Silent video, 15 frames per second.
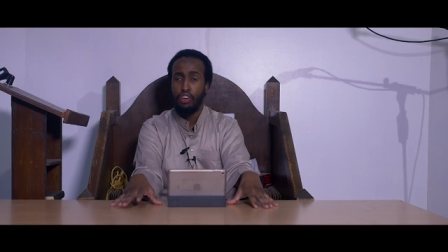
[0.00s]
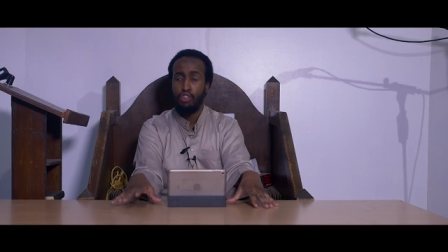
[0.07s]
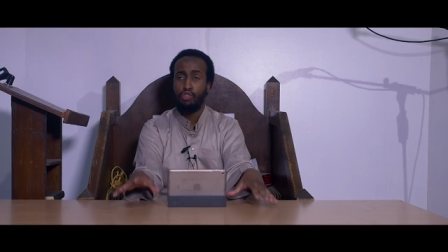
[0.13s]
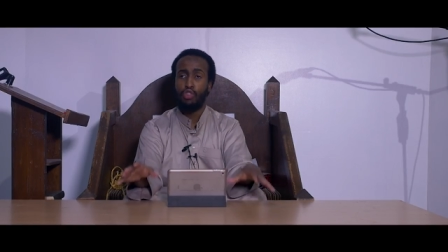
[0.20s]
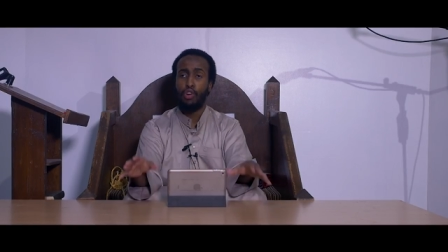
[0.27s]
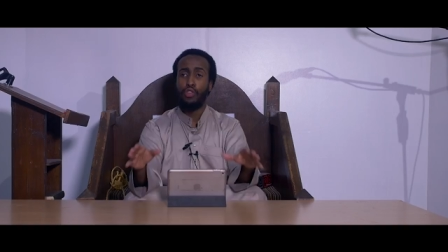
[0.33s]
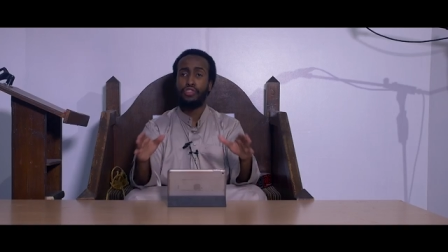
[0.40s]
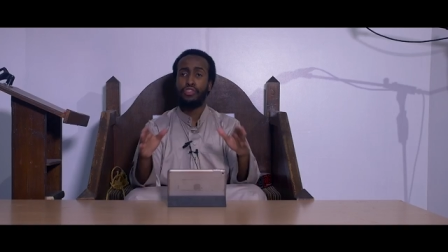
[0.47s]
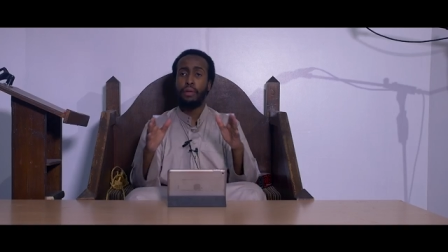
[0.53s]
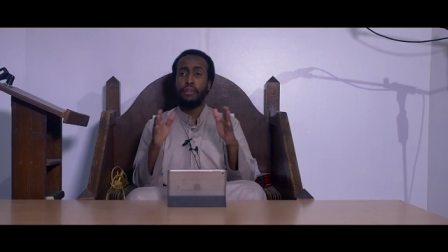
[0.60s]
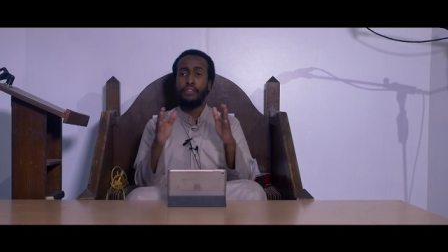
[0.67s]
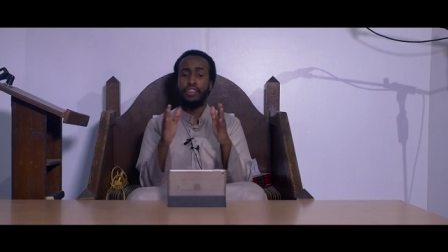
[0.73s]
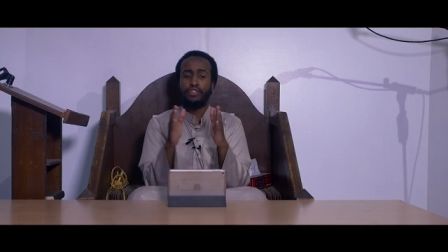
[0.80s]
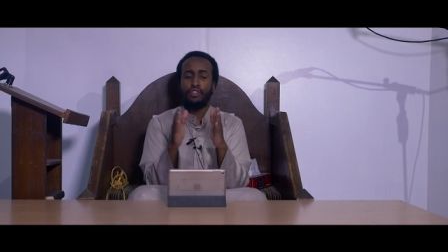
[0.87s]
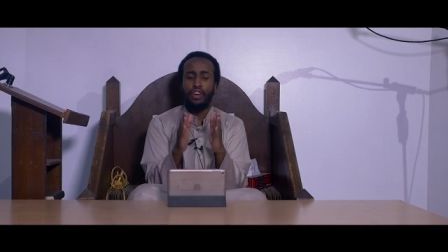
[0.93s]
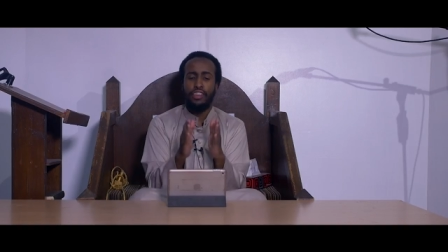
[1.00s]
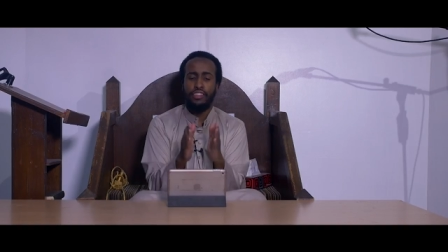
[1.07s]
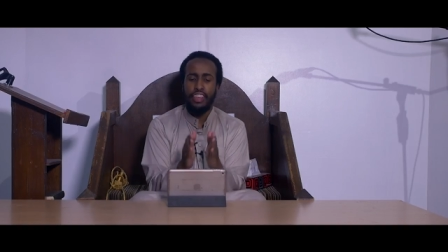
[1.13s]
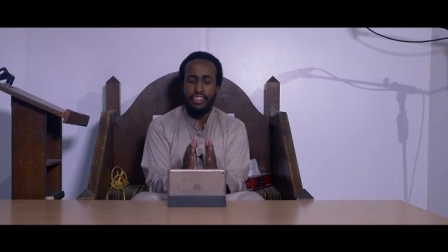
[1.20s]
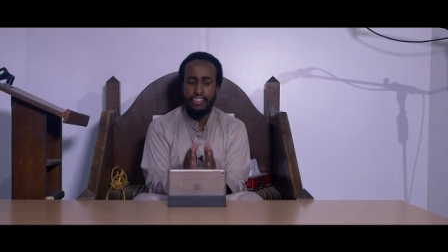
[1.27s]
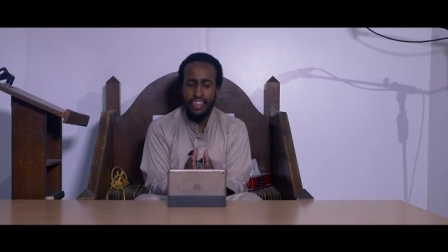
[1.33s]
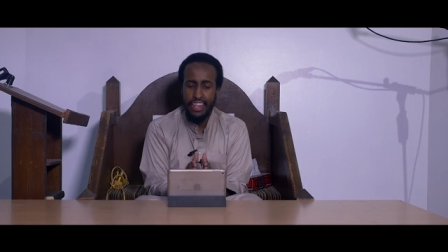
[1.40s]
So some of the
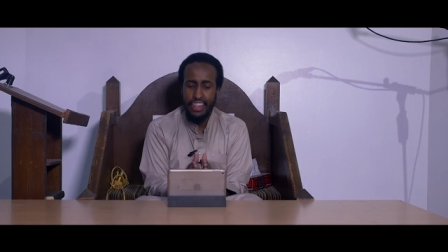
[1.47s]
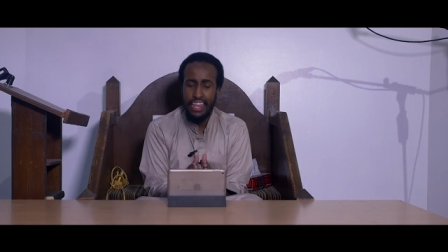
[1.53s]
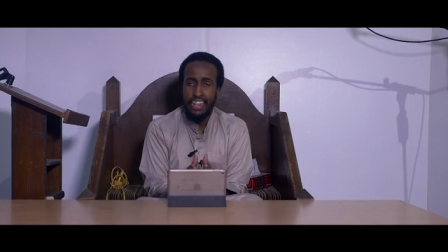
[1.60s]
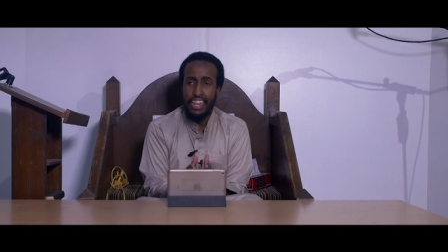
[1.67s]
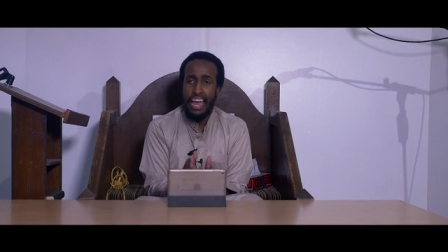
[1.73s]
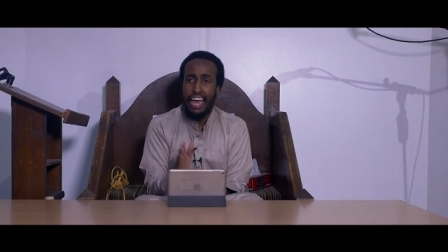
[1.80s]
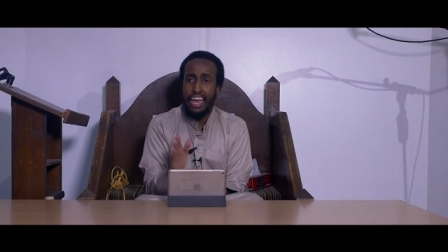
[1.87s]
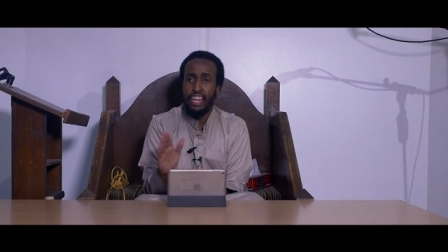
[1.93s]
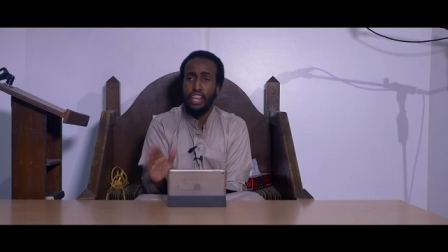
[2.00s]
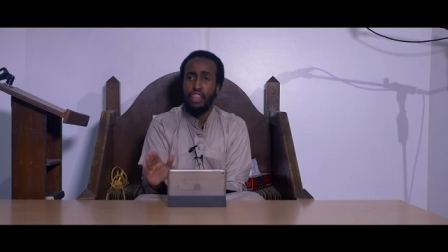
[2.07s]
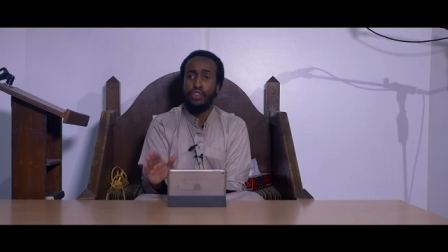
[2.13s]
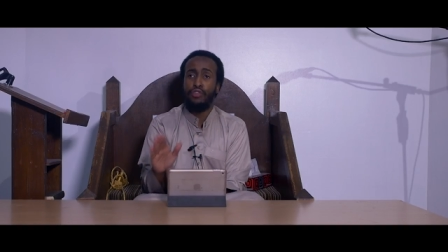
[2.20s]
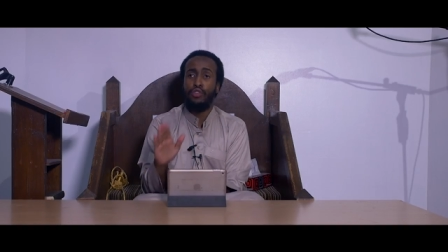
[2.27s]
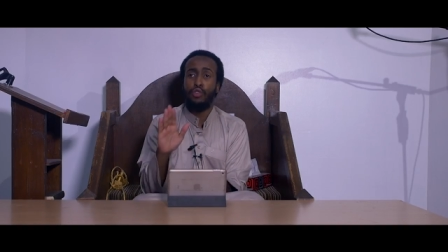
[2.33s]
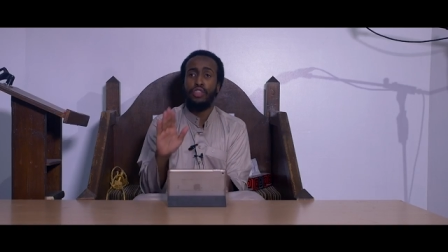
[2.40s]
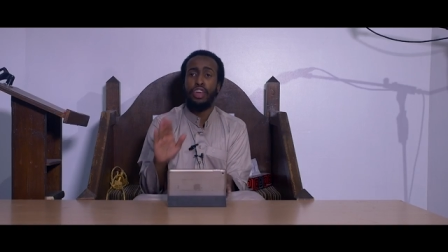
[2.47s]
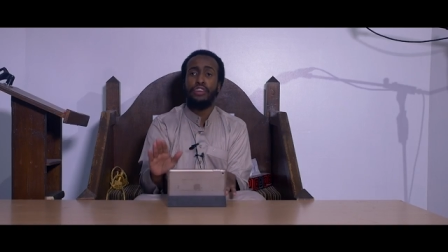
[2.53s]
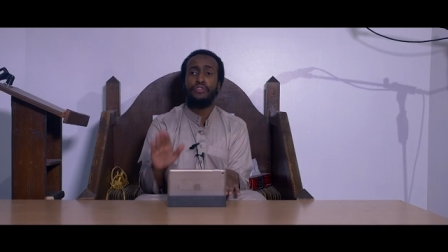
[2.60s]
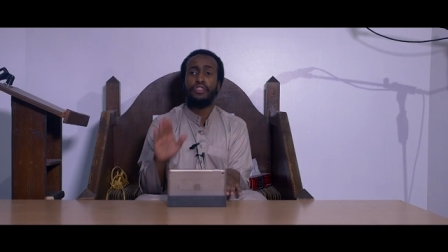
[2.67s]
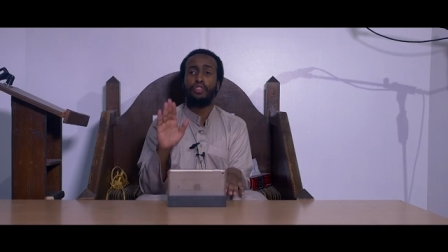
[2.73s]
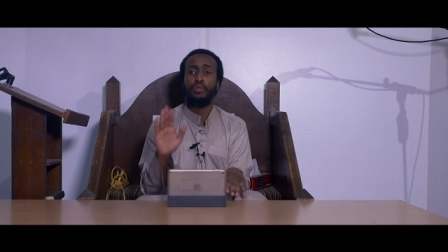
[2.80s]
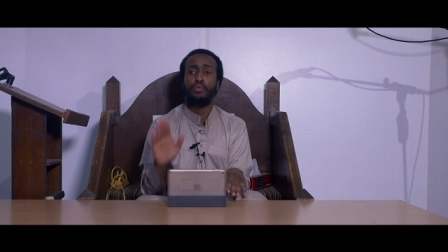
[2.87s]
scholars, they said that the hadith of
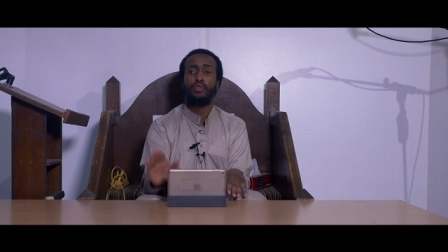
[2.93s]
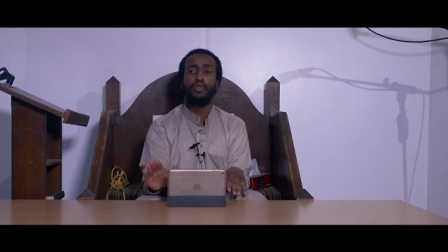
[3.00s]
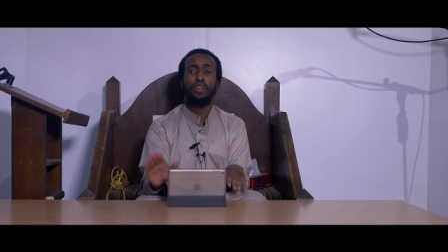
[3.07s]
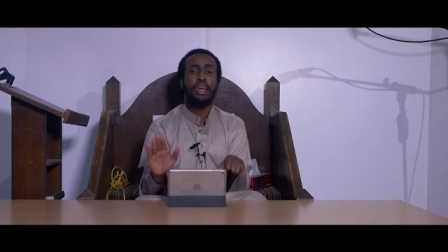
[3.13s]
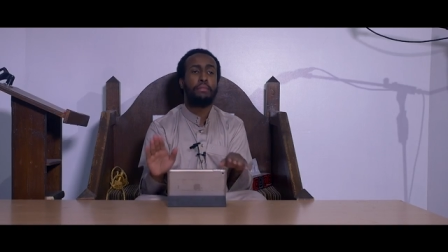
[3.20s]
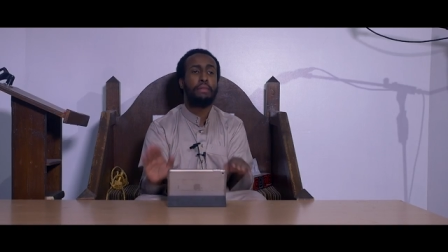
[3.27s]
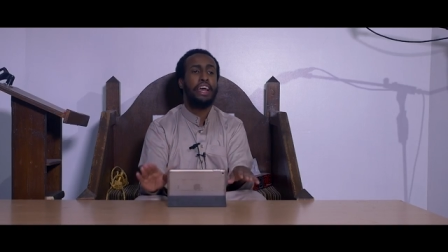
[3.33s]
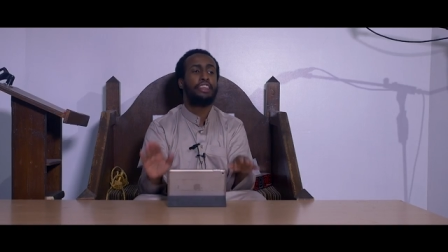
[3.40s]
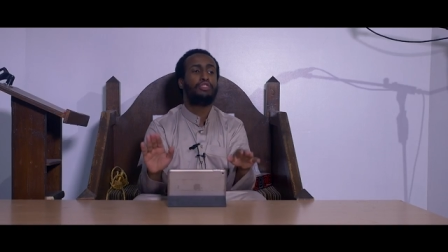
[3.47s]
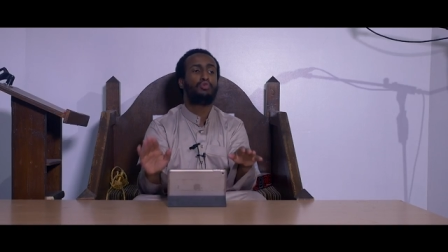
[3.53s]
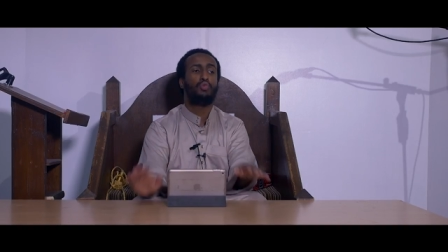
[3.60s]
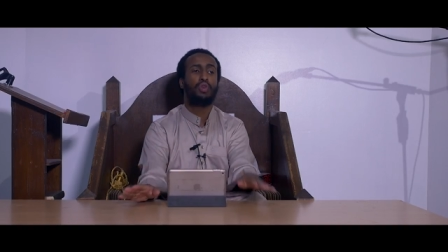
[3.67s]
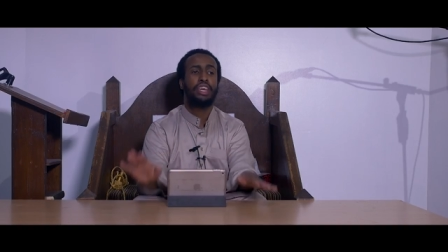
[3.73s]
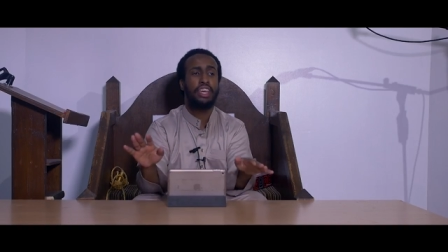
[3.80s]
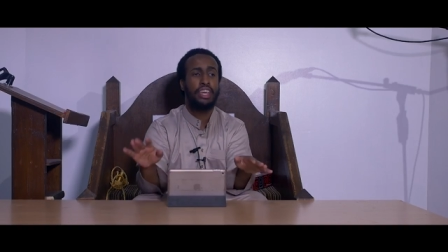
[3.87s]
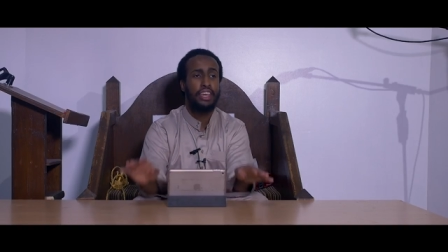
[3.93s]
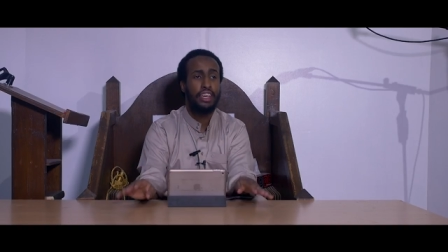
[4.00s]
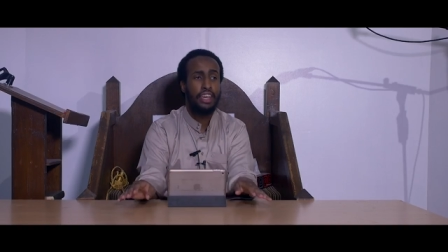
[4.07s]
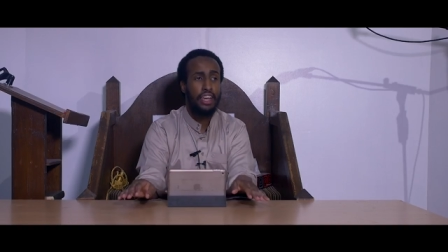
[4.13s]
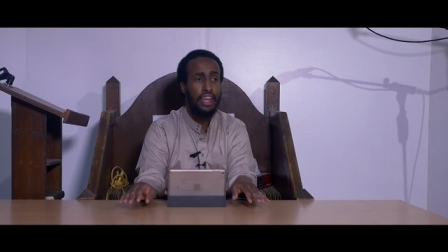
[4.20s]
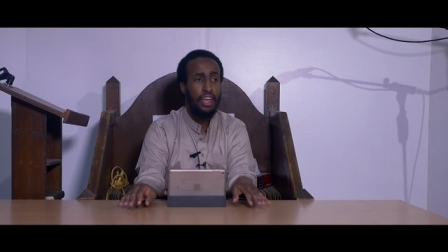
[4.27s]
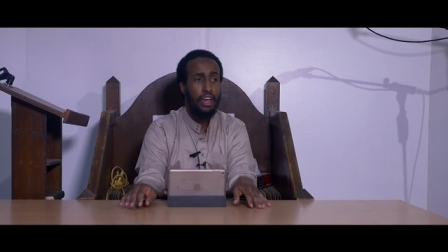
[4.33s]
Hudayfa ibn al-Yaman is weak.
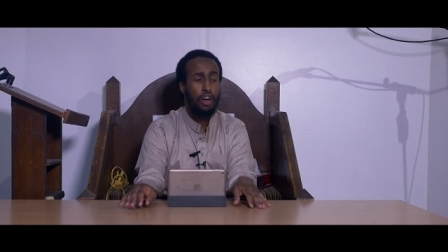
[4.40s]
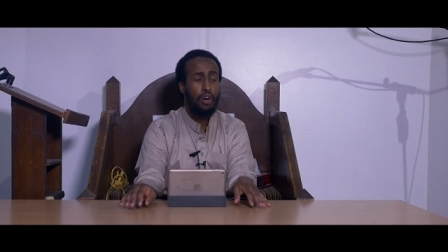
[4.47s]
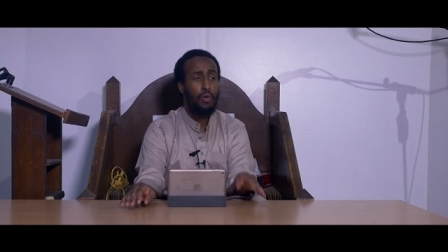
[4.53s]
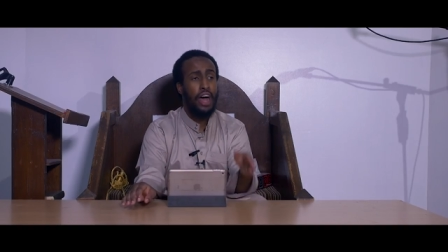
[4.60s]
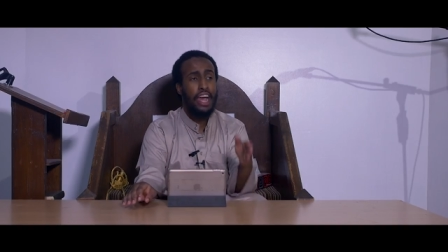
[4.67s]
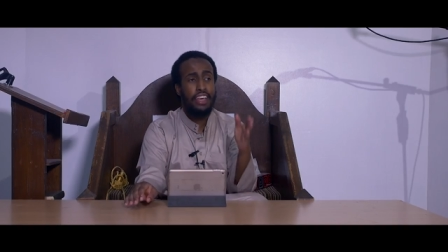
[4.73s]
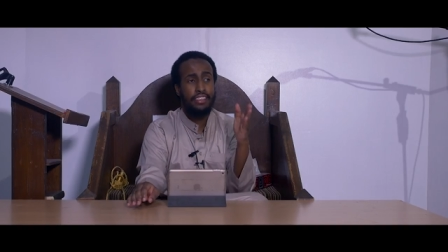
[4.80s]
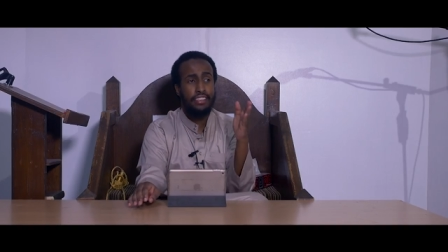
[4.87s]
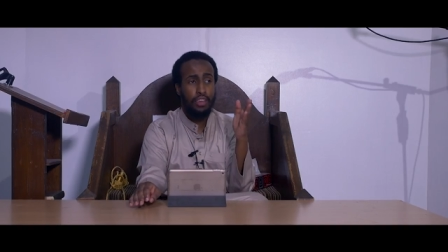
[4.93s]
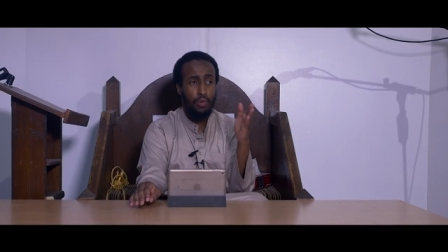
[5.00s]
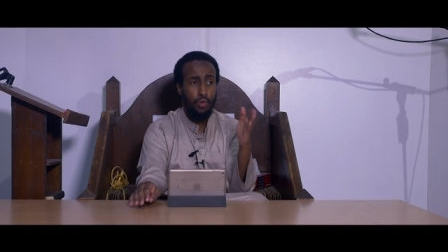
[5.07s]
Why is it